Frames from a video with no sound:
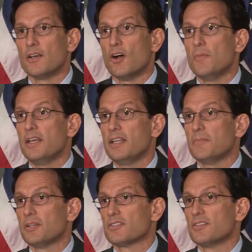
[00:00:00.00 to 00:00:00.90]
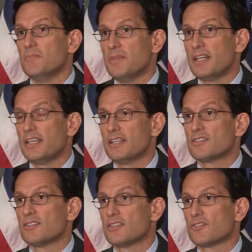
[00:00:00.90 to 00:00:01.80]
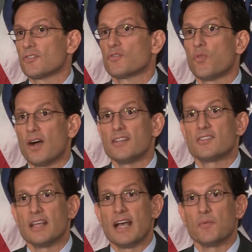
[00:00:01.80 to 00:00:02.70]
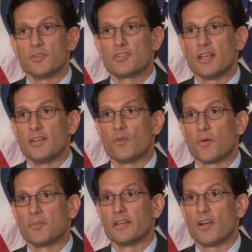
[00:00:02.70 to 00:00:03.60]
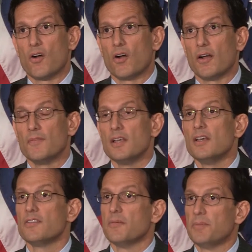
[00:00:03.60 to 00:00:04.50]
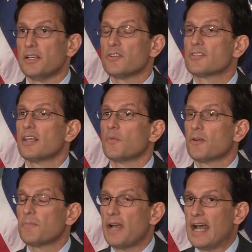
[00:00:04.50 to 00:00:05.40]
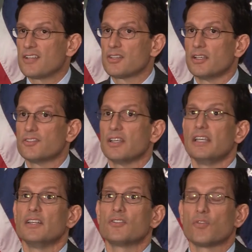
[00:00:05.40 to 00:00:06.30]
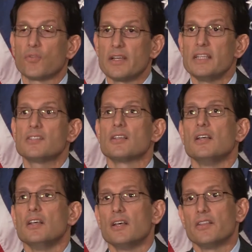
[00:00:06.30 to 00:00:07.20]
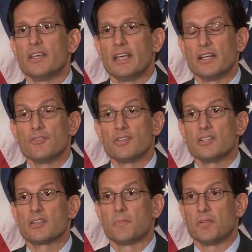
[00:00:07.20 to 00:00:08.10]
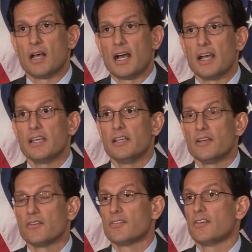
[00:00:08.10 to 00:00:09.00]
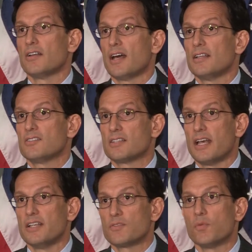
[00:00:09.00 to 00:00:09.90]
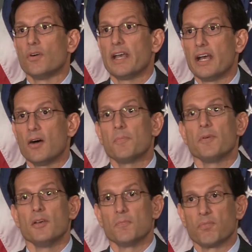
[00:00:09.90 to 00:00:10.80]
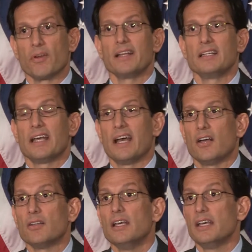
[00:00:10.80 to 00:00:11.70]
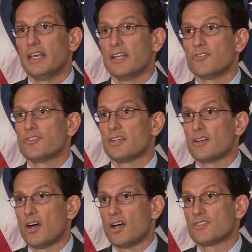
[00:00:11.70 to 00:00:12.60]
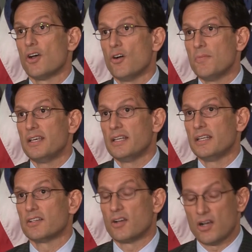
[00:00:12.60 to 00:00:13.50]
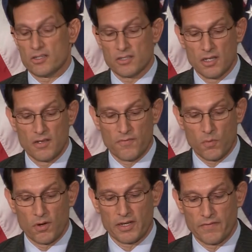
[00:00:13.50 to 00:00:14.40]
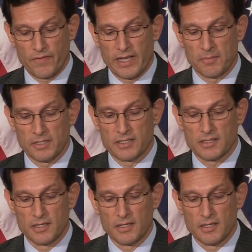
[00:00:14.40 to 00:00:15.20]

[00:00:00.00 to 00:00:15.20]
Home heating bills in many instances are twice that which they normally are. The bills that we're passing to increase the energy supply here in the United States will help bring down energy costs, home heating costs for working families.